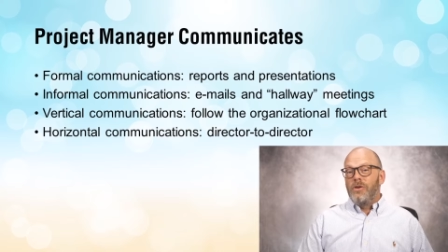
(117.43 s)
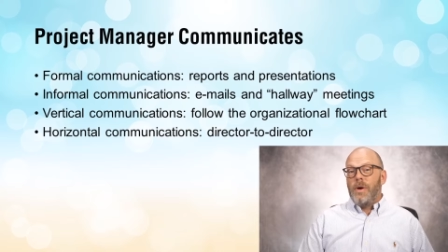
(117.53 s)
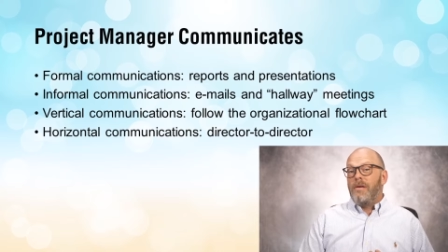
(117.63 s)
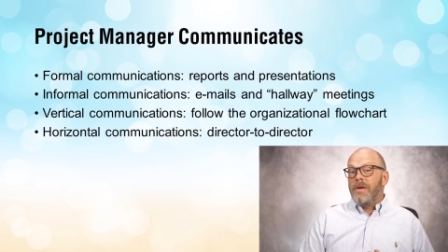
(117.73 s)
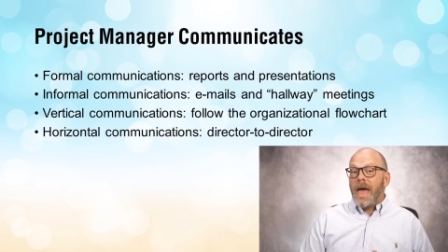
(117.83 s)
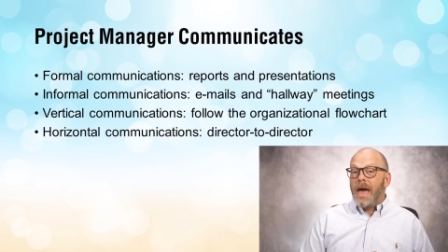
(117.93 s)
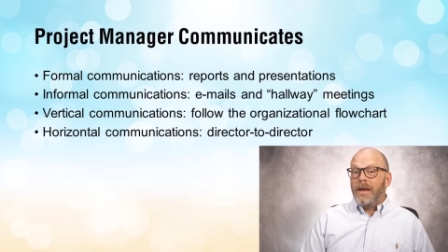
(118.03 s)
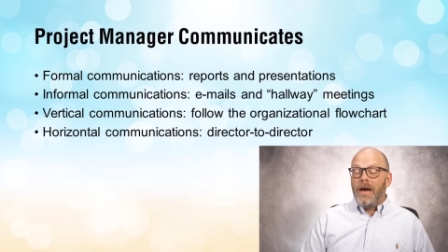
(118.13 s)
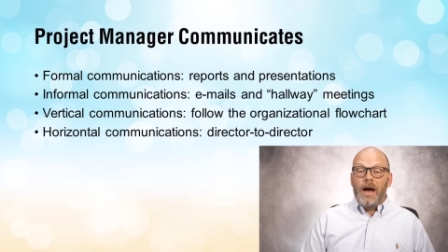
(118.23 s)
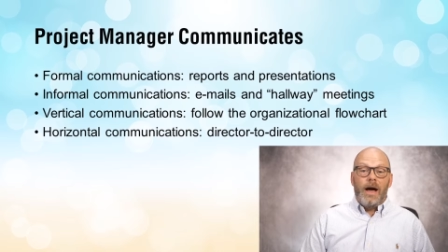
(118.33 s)
You have
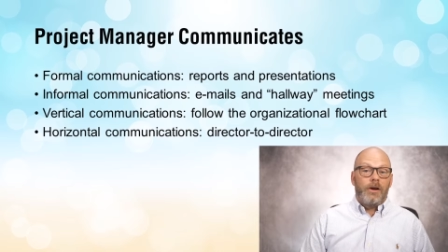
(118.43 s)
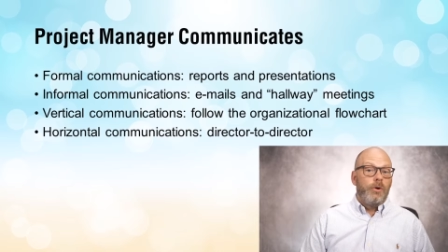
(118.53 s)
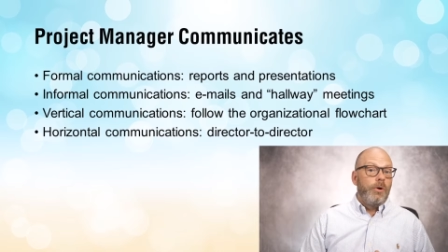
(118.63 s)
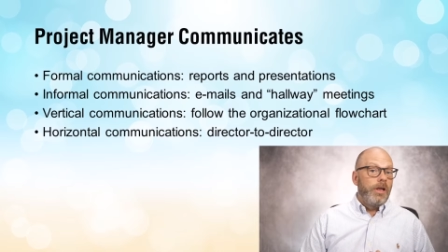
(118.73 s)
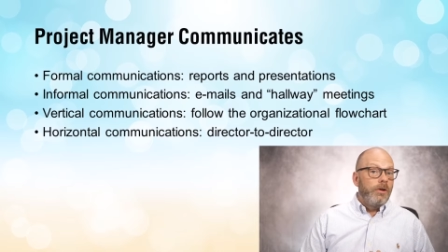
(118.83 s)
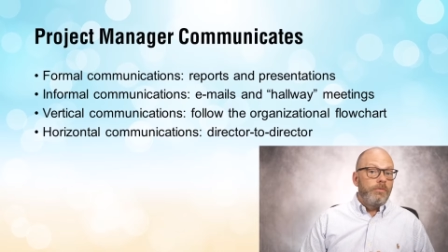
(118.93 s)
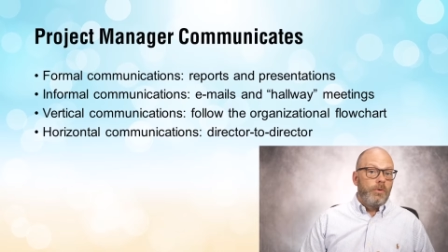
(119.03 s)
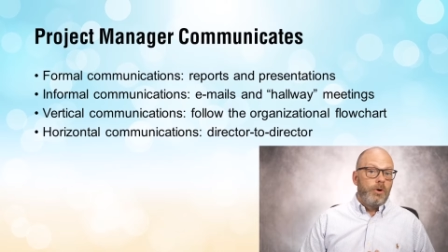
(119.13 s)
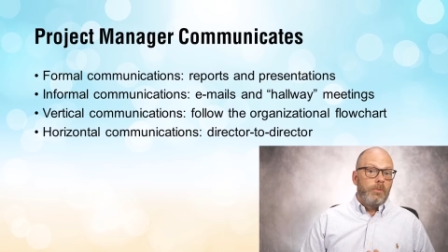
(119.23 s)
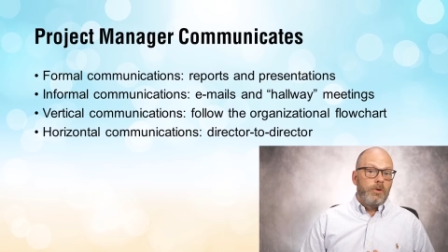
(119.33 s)
ad hoc or
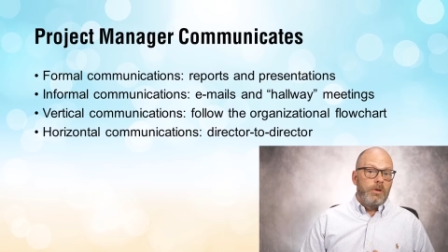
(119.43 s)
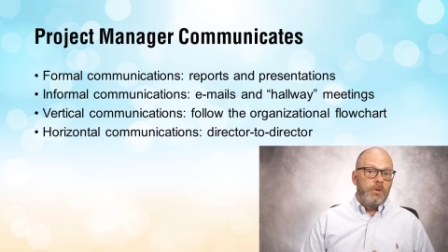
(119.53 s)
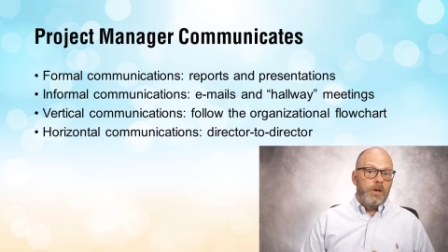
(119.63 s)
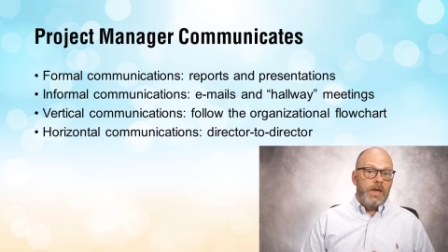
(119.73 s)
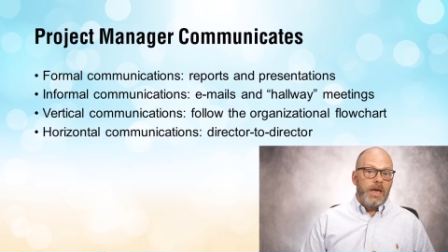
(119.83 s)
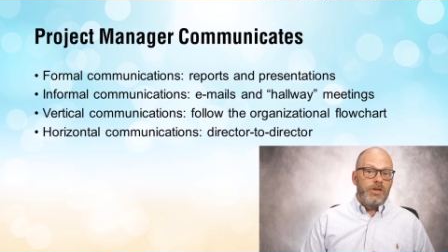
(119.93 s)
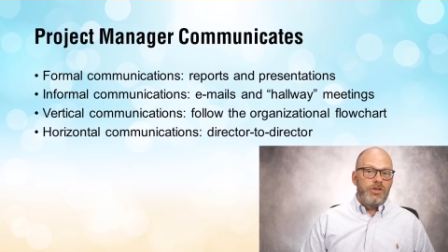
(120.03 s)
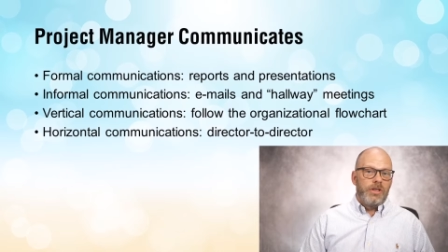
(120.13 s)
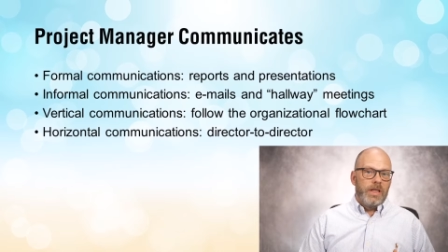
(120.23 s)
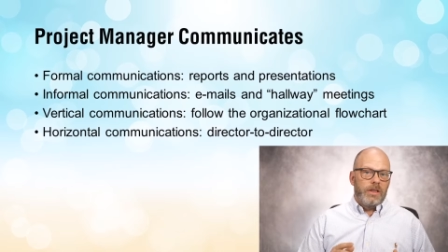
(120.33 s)
informal
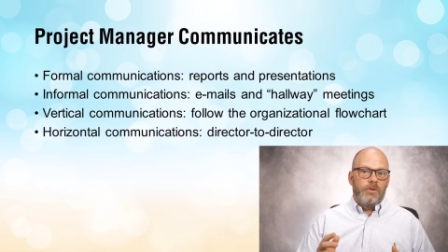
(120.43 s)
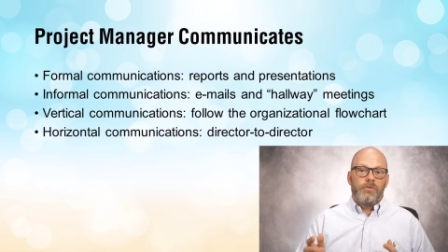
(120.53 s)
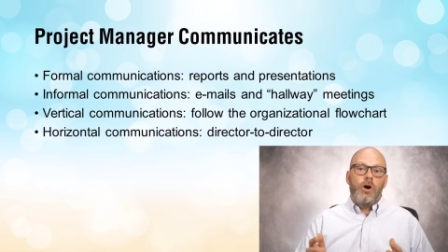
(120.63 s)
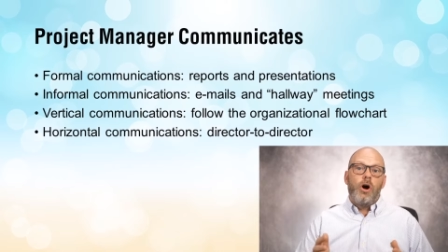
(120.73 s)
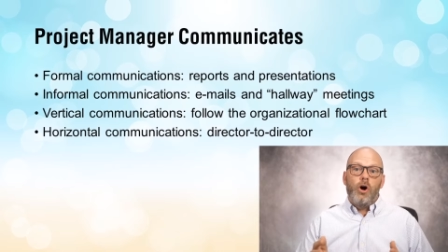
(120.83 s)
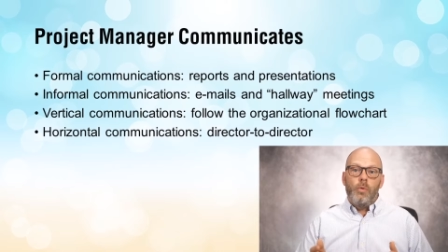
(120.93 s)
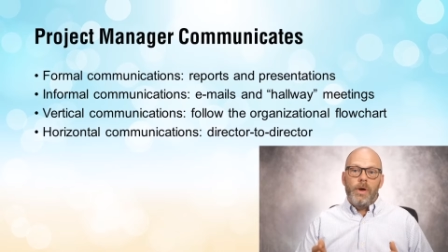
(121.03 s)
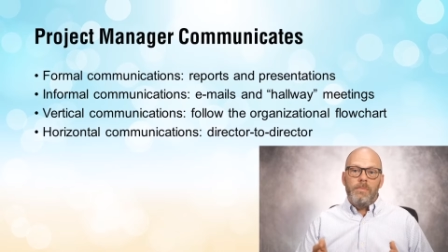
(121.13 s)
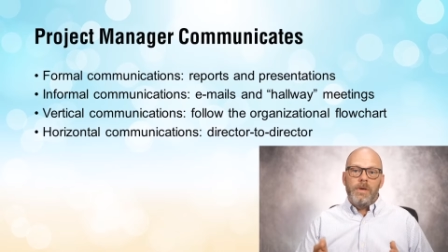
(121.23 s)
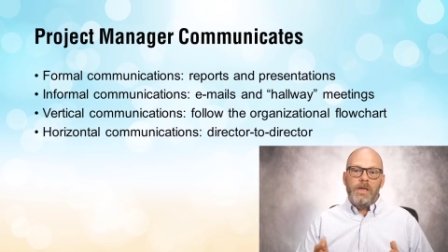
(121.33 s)
communication like those
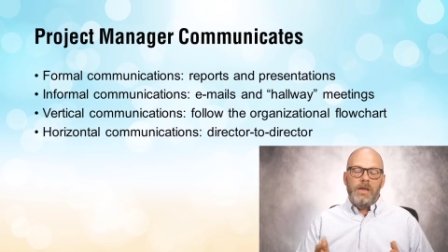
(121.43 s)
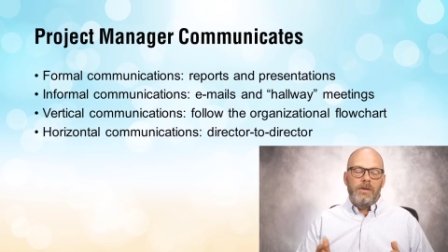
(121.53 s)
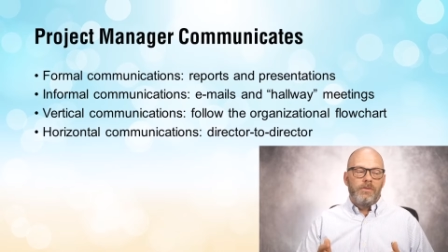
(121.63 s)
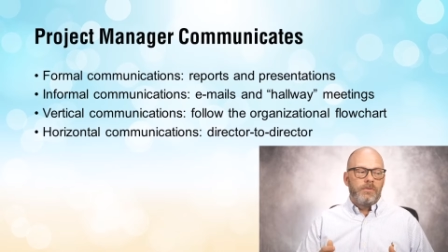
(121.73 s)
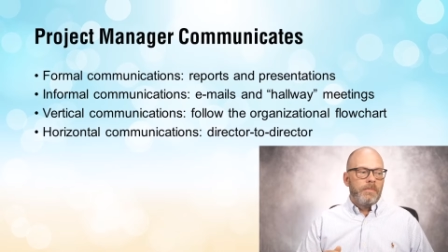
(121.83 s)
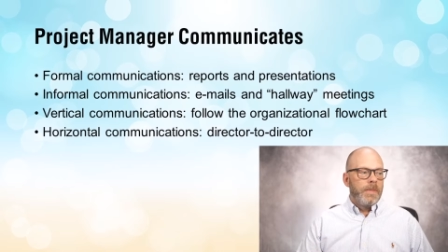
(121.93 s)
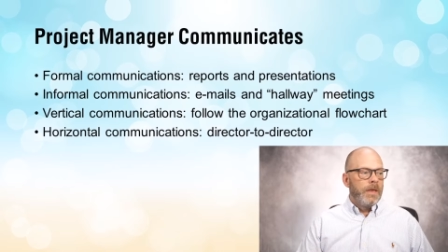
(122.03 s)
hallway meetings.